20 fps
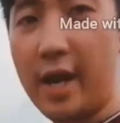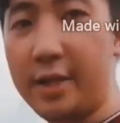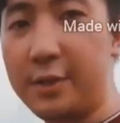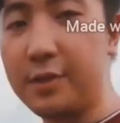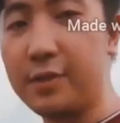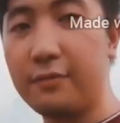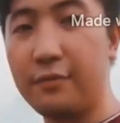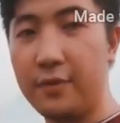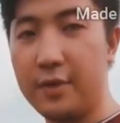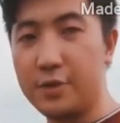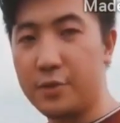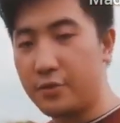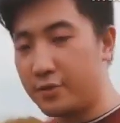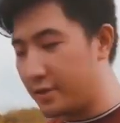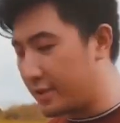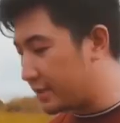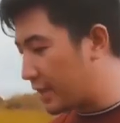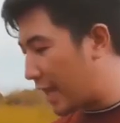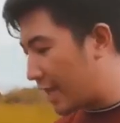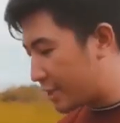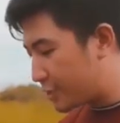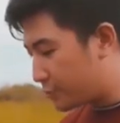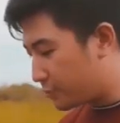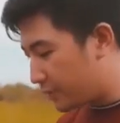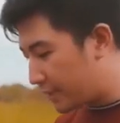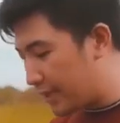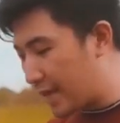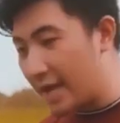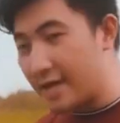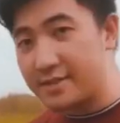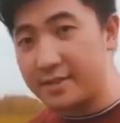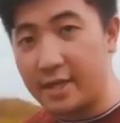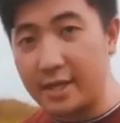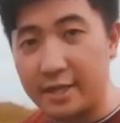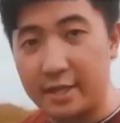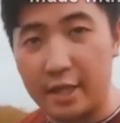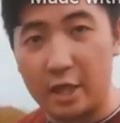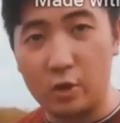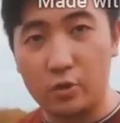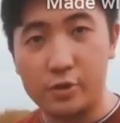extra features, it actually has a
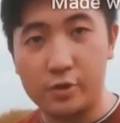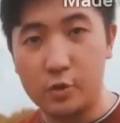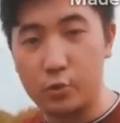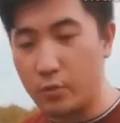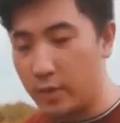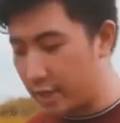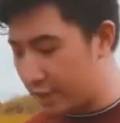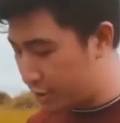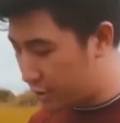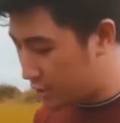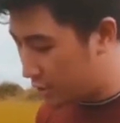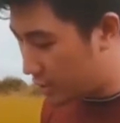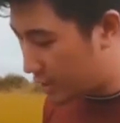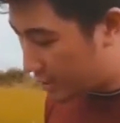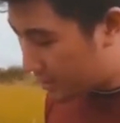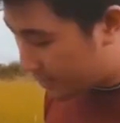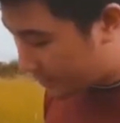kill switch